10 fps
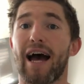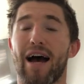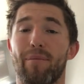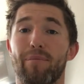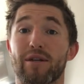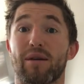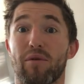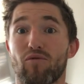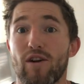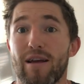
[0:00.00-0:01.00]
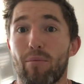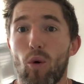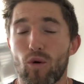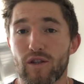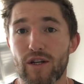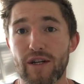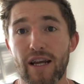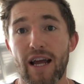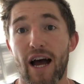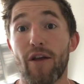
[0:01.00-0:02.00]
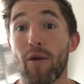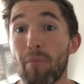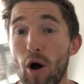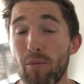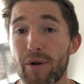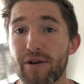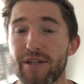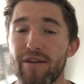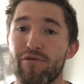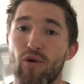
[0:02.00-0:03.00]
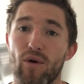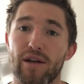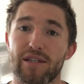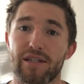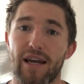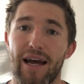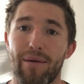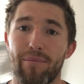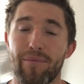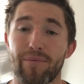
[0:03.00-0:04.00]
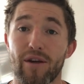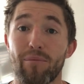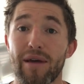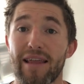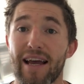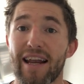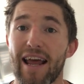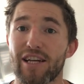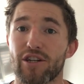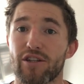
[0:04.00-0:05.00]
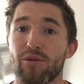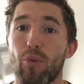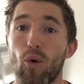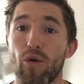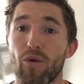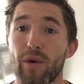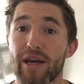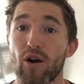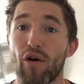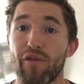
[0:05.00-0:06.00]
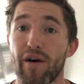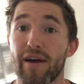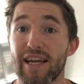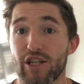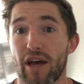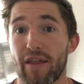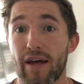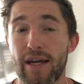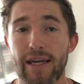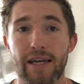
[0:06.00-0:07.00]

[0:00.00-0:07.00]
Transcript: But something really important at the moment for us can be that connection and support that we can offer each other.